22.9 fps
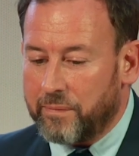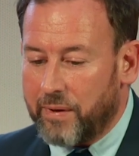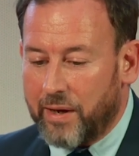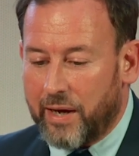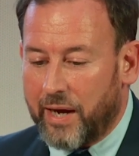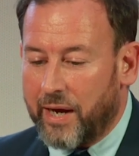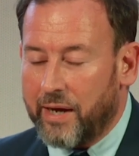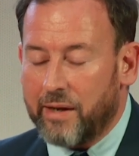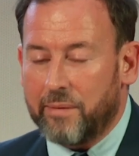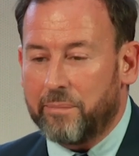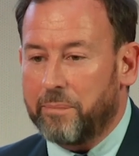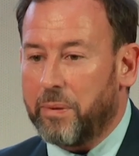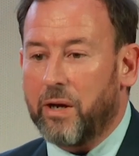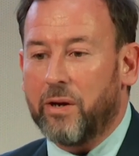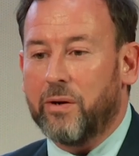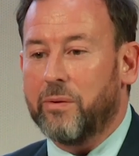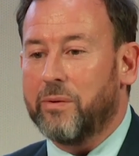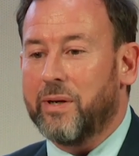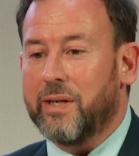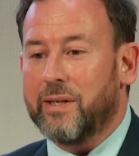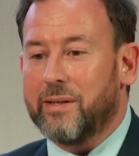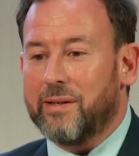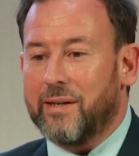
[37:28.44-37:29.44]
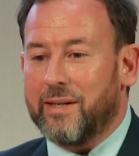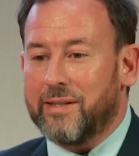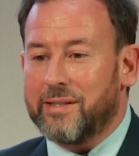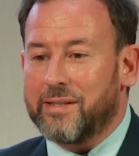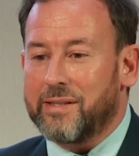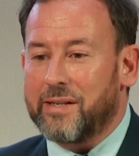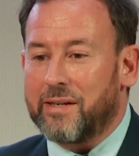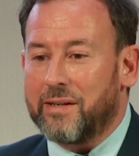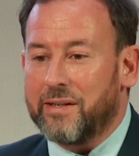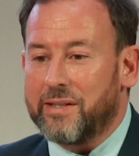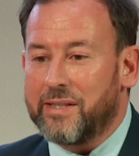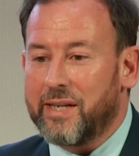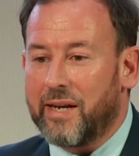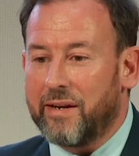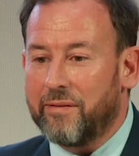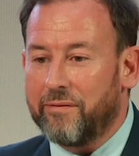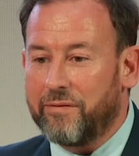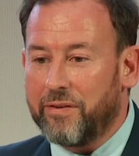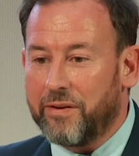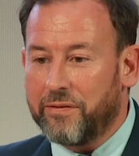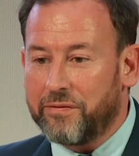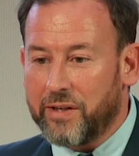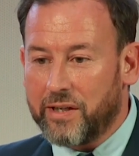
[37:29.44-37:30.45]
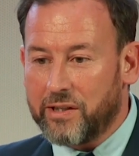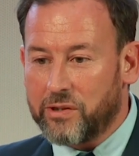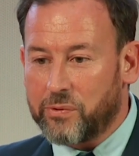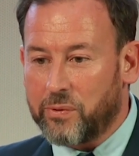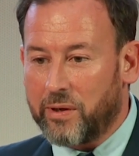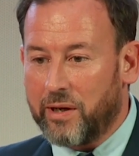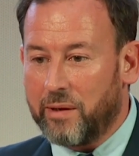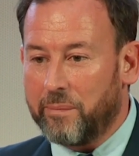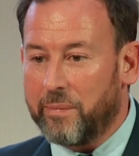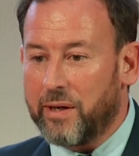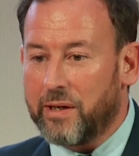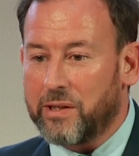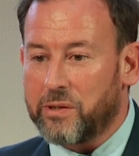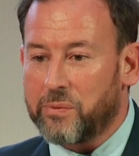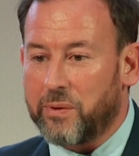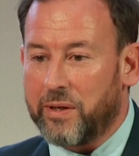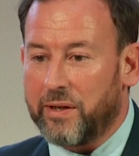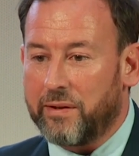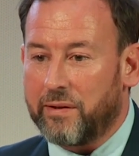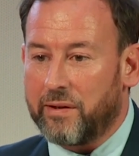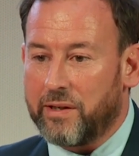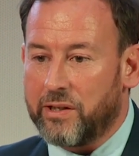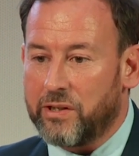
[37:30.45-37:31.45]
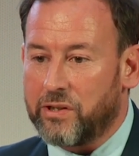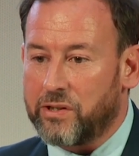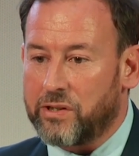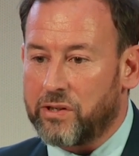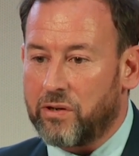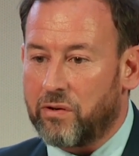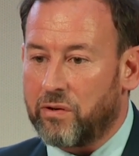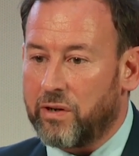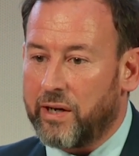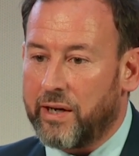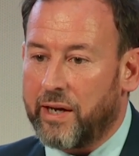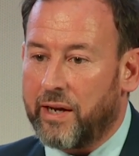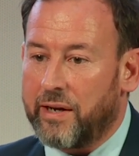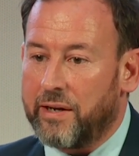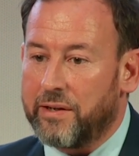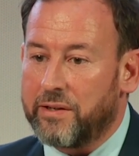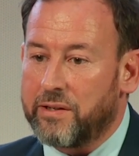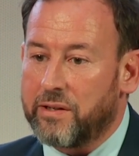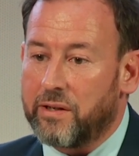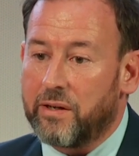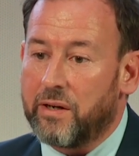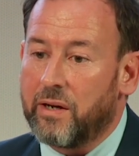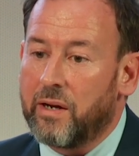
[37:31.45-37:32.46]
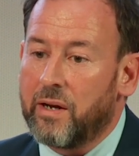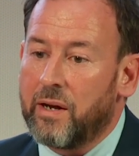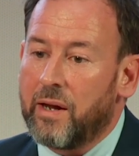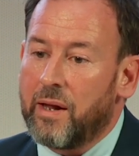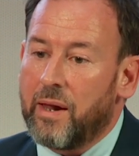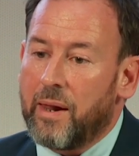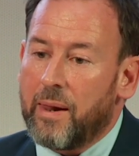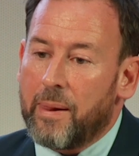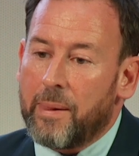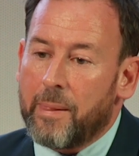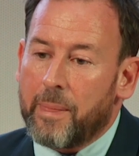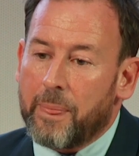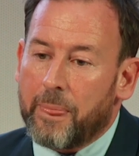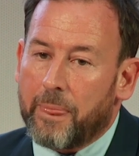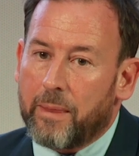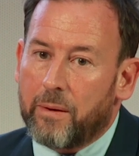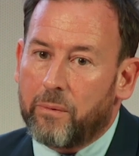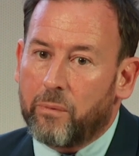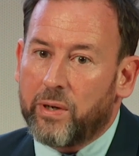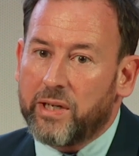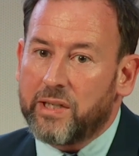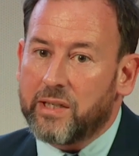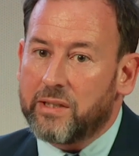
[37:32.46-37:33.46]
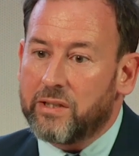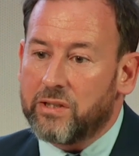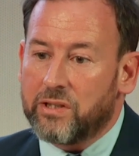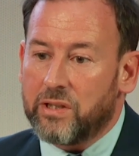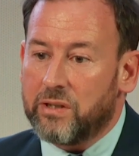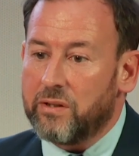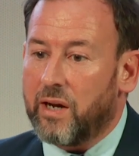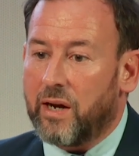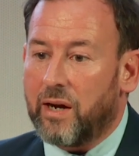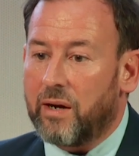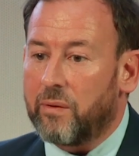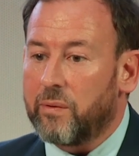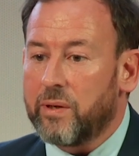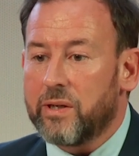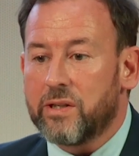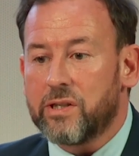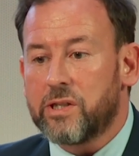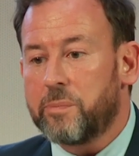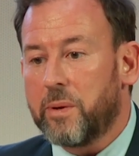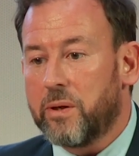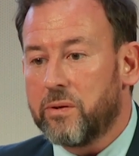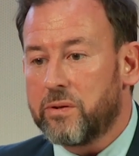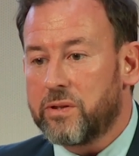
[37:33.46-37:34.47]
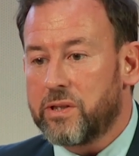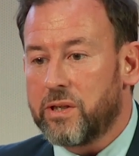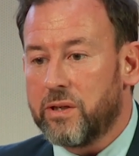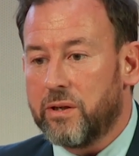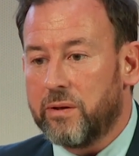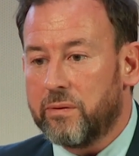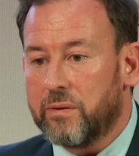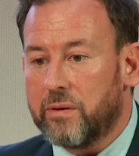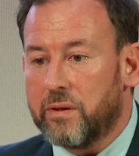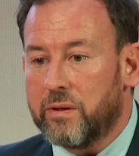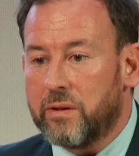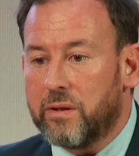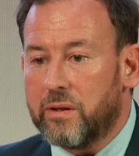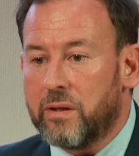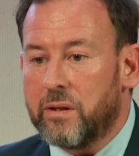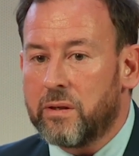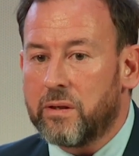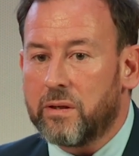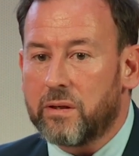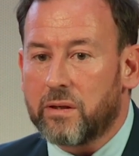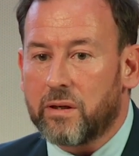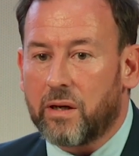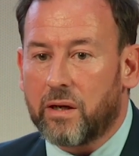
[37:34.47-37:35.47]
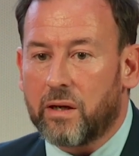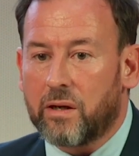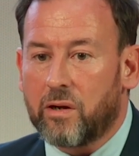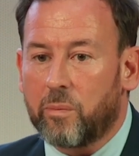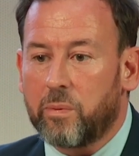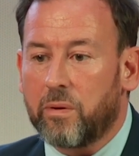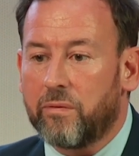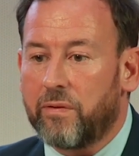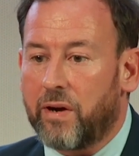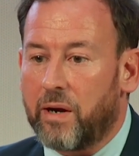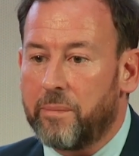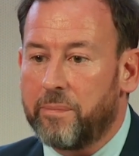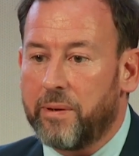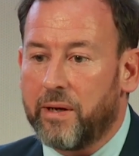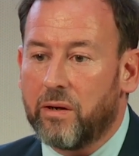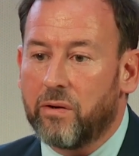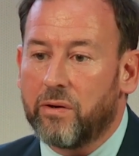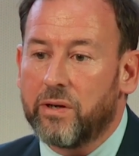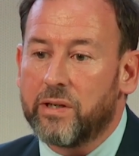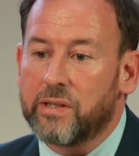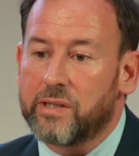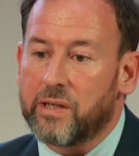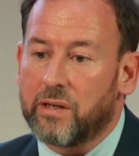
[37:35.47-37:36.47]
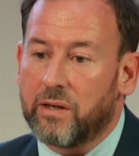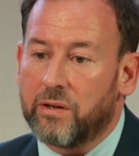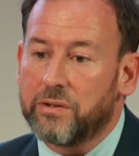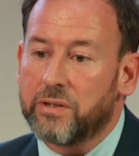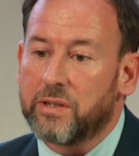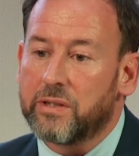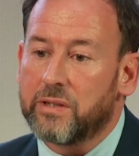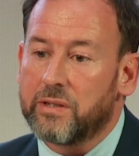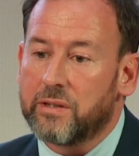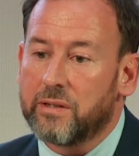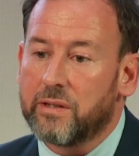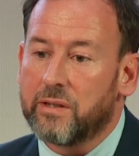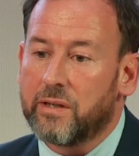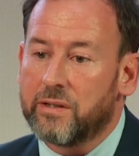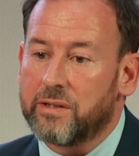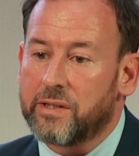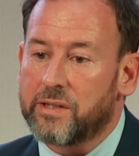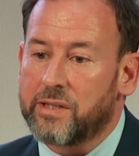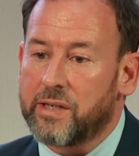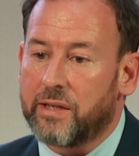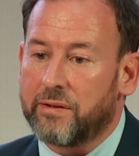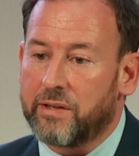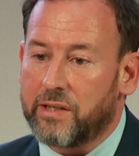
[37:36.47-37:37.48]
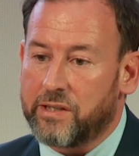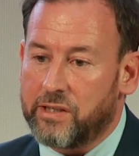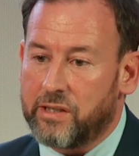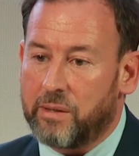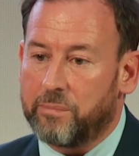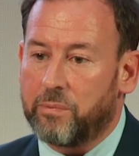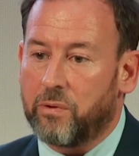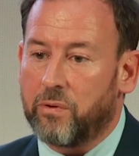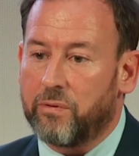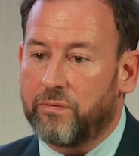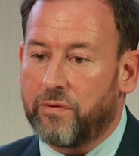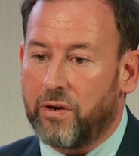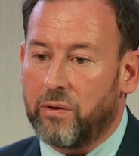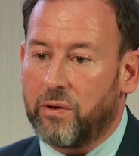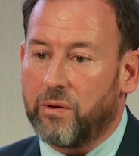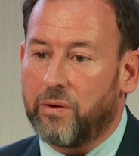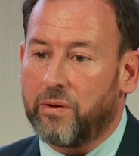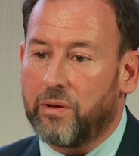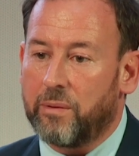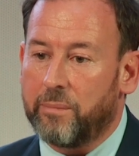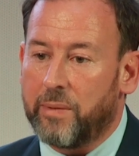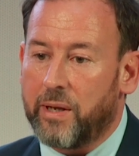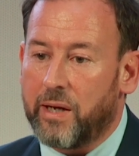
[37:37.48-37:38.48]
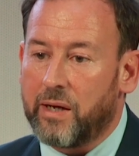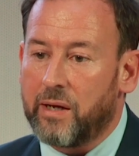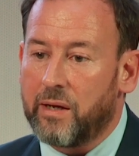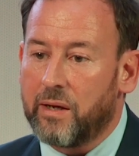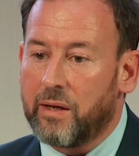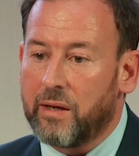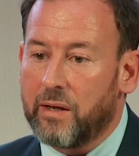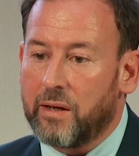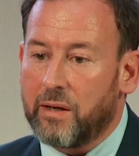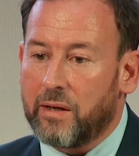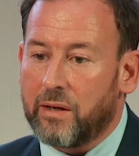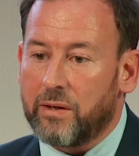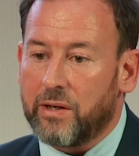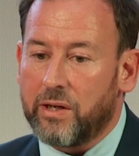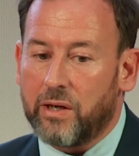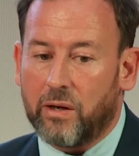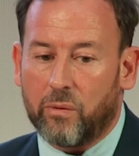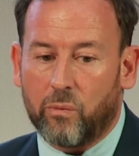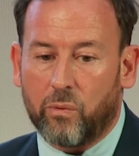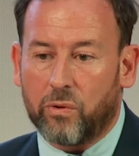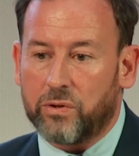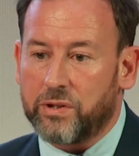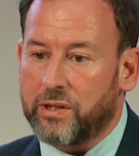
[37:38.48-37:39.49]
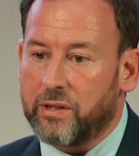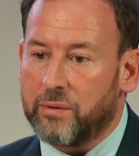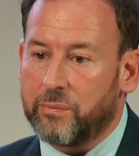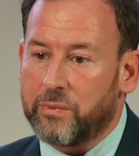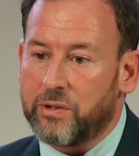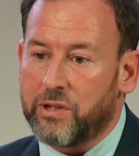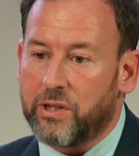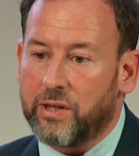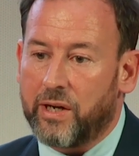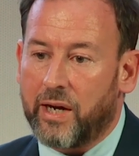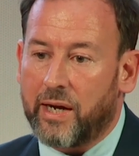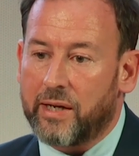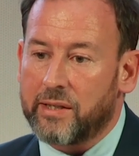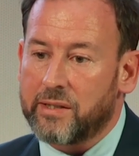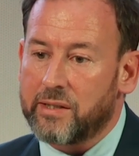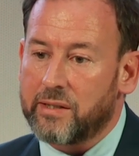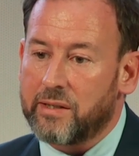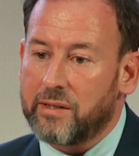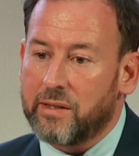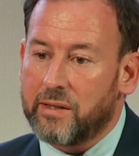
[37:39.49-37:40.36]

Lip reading: head blown inside 10, 15, 20 minutes where you think you're just not going to get it done. We didn't do that. I went and spoke to a couple of IP lawyers in London and just said, this is the portfolio at the minute. You know, what do you think we should add?